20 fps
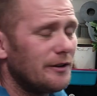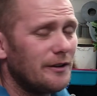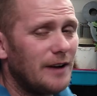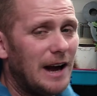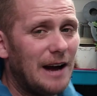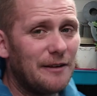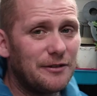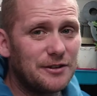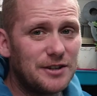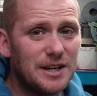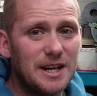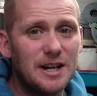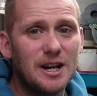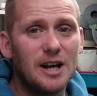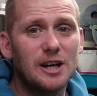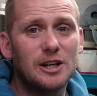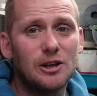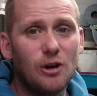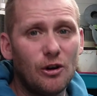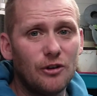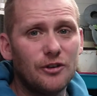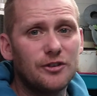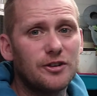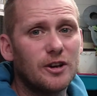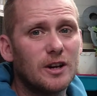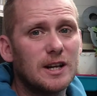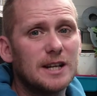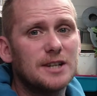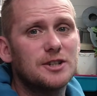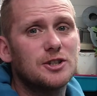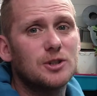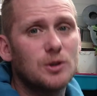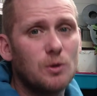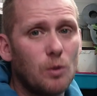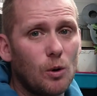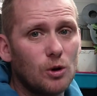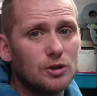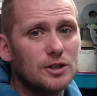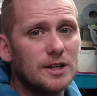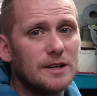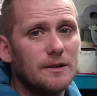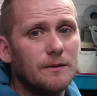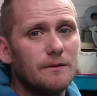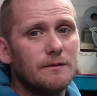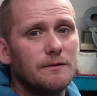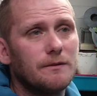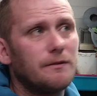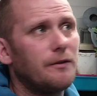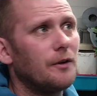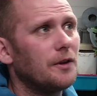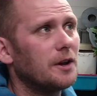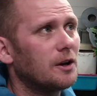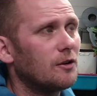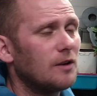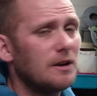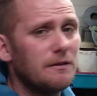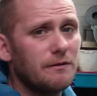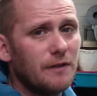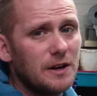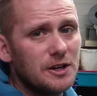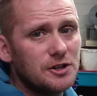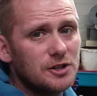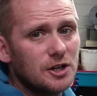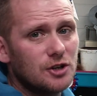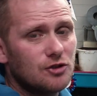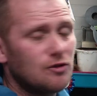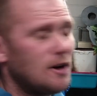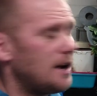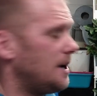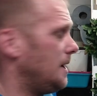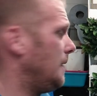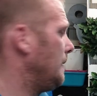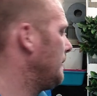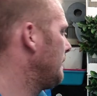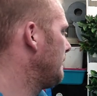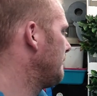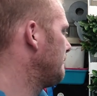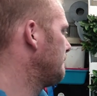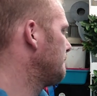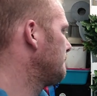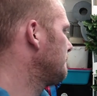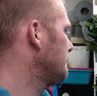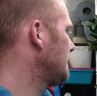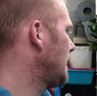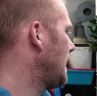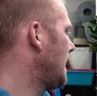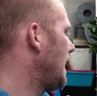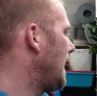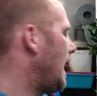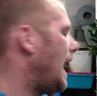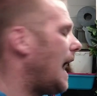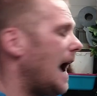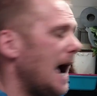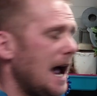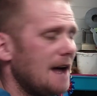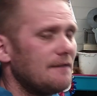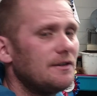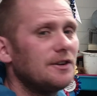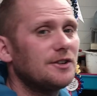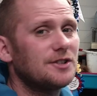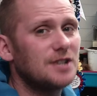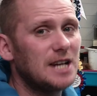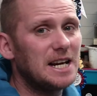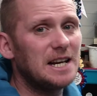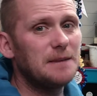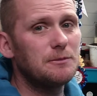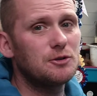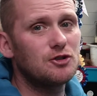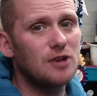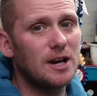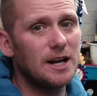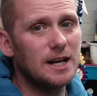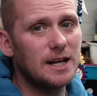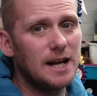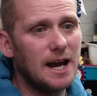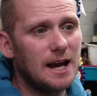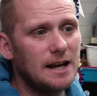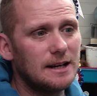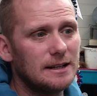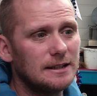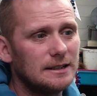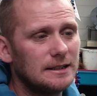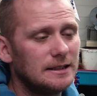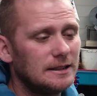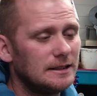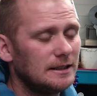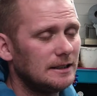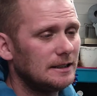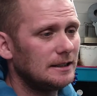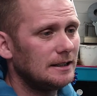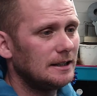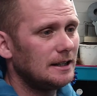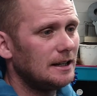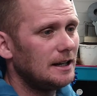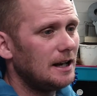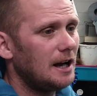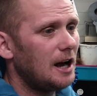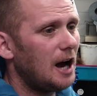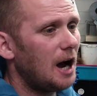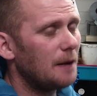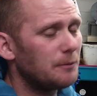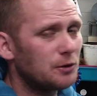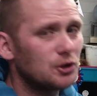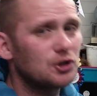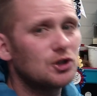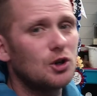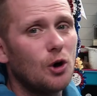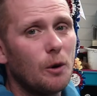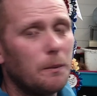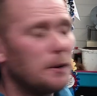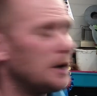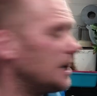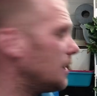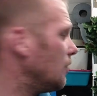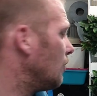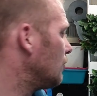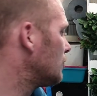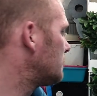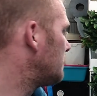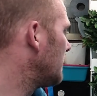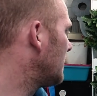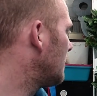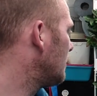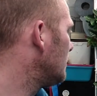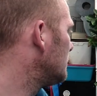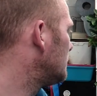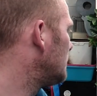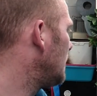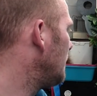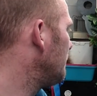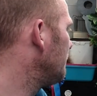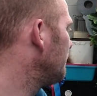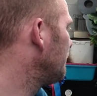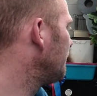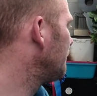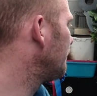I've seen her constantly squatting for the greenfinch to to her. I haven't seen him her yet. I'm just hoping he does because um,